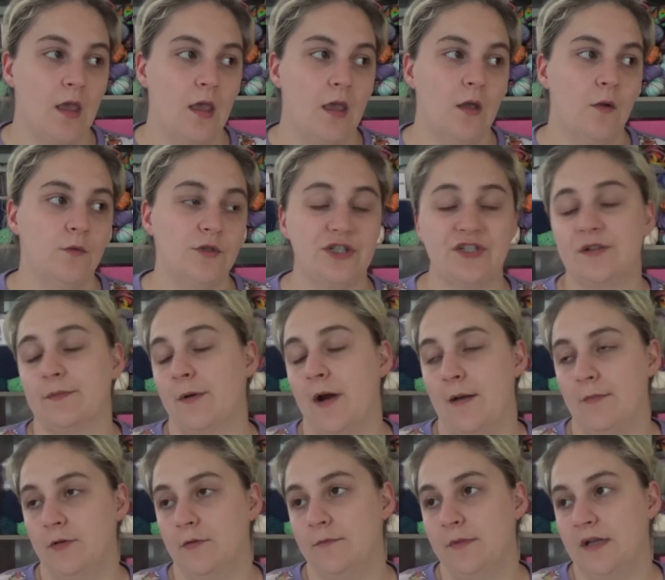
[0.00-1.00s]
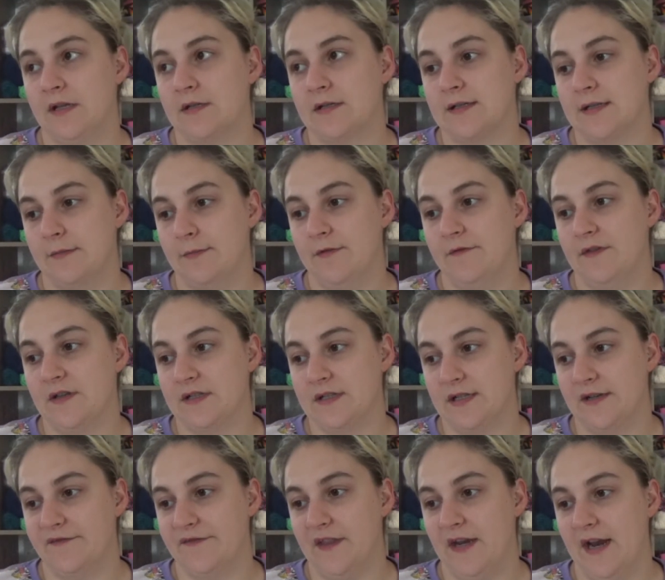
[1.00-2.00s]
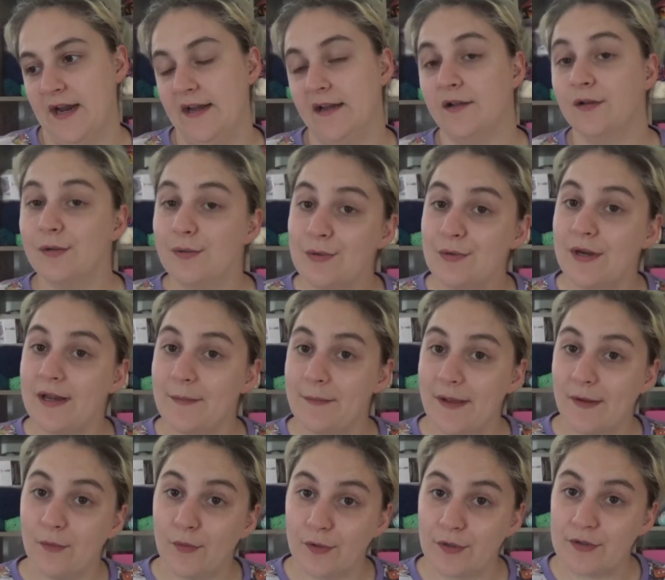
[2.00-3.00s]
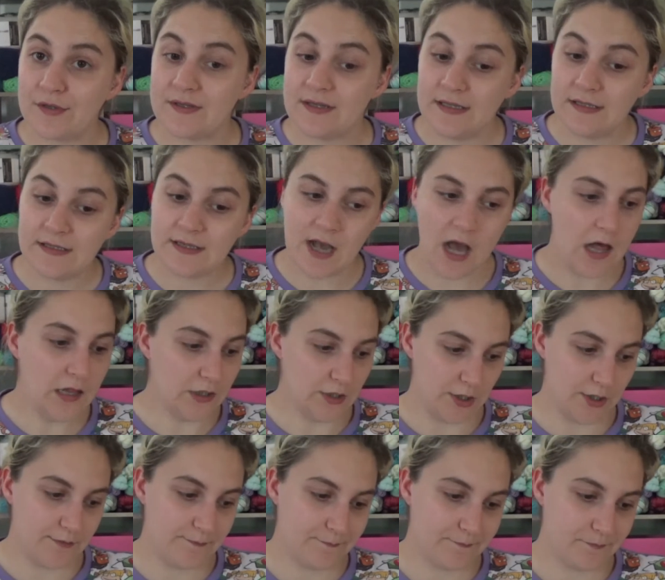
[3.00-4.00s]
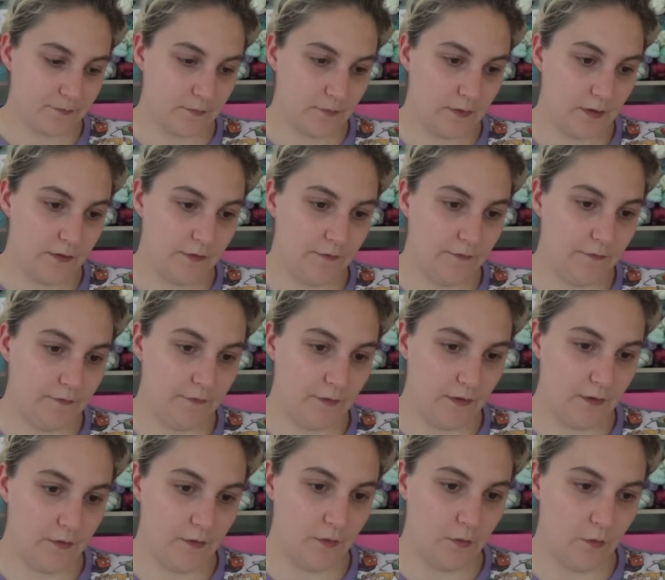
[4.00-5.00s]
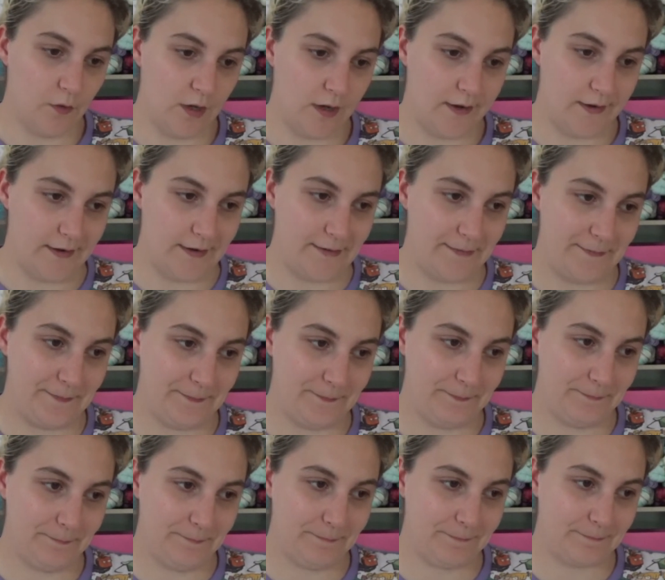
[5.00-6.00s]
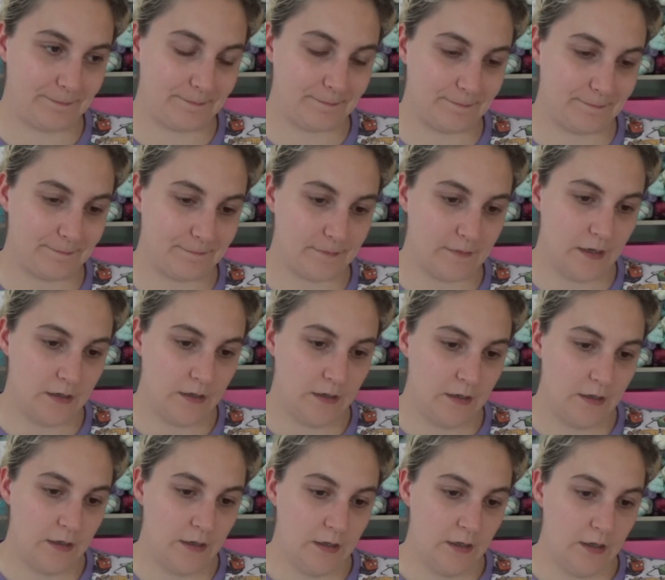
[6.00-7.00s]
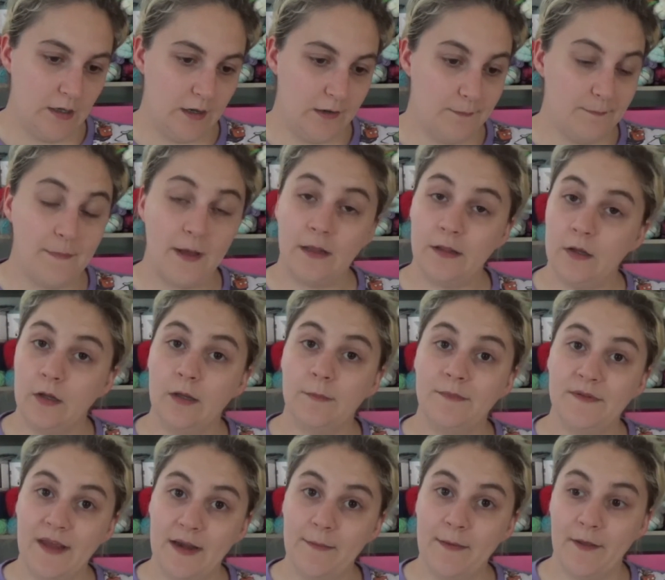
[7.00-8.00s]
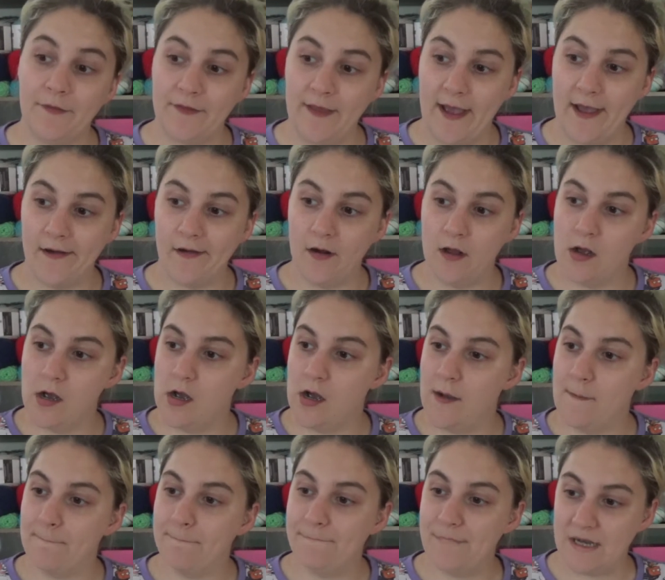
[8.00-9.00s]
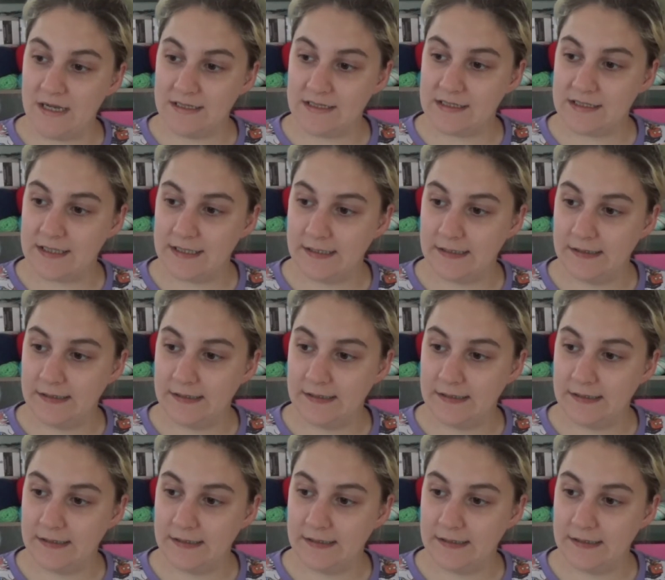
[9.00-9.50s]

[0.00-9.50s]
Which is a problem because some of the stuff that I include in my orders needs color. So I'm a little upset about that. But,